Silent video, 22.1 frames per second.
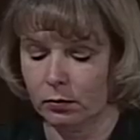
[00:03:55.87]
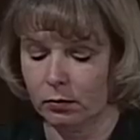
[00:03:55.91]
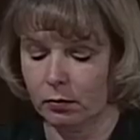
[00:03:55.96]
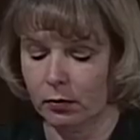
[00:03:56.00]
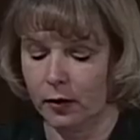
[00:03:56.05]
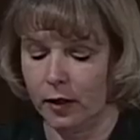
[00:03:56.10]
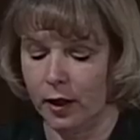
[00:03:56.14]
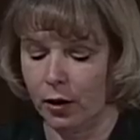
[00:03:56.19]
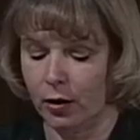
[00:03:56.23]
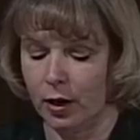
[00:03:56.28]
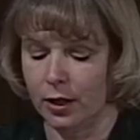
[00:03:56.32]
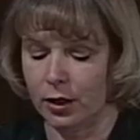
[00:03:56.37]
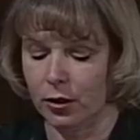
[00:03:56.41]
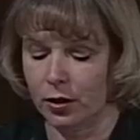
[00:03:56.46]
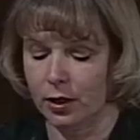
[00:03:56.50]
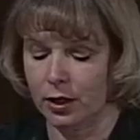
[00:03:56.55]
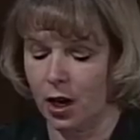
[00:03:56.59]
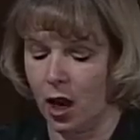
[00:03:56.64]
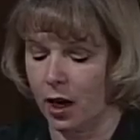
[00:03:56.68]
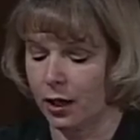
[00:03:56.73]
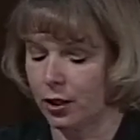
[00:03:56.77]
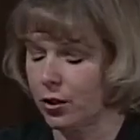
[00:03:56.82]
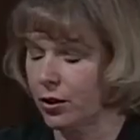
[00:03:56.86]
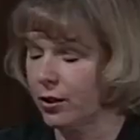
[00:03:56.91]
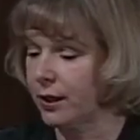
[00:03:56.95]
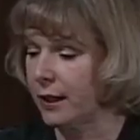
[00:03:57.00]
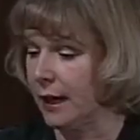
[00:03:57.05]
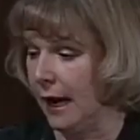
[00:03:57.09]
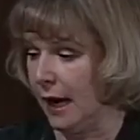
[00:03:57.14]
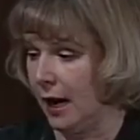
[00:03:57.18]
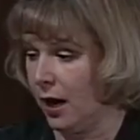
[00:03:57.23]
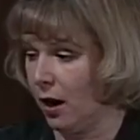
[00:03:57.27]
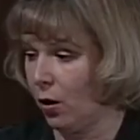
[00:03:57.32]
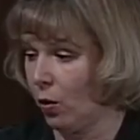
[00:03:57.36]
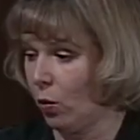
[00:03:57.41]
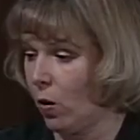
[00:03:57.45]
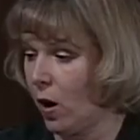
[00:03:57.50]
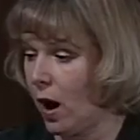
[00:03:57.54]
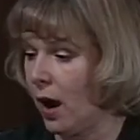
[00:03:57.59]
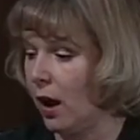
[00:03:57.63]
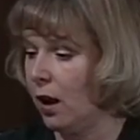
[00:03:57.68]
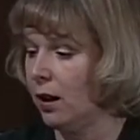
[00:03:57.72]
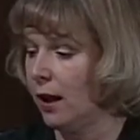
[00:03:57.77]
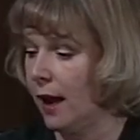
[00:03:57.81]
They're under a doctor's care
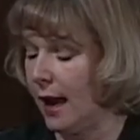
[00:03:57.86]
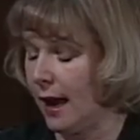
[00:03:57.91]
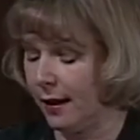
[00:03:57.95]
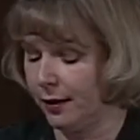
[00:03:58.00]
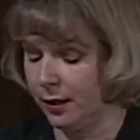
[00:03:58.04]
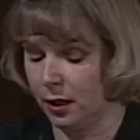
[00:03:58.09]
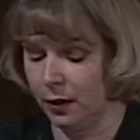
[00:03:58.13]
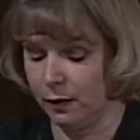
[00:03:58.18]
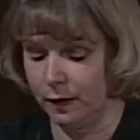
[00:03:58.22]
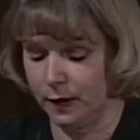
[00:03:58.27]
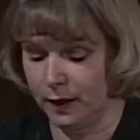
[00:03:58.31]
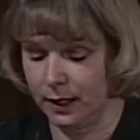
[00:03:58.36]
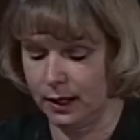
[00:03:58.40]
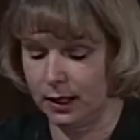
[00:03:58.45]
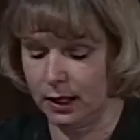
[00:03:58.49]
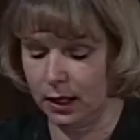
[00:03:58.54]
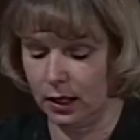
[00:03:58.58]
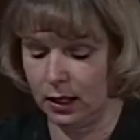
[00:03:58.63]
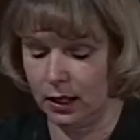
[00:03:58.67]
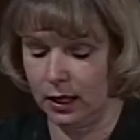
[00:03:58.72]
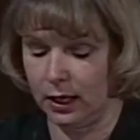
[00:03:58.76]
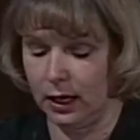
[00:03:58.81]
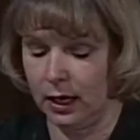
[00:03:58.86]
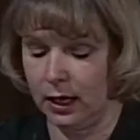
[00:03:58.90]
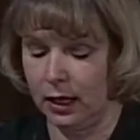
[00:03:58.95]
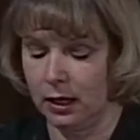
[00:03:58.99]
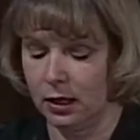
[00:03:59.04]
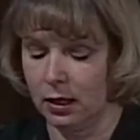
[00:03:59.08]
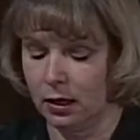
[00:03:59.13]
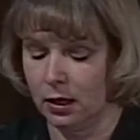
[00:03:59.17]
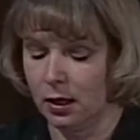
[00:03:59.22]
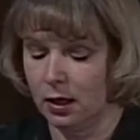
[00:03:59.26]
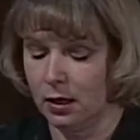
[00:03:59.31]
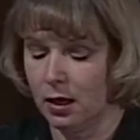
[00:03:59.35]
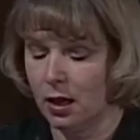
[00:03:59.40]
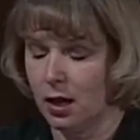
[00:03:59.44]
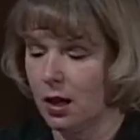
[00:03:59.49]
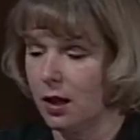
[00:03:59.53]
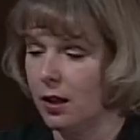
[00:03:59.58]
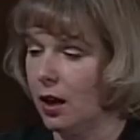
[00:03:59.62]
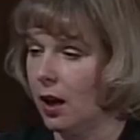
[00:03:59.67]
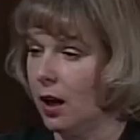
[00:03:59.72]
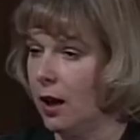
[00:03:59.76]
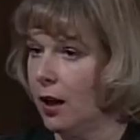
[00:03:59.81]
while at the facility.
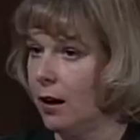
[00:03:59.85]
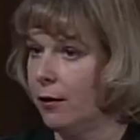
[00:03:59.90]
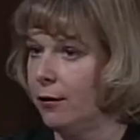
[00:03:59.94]
A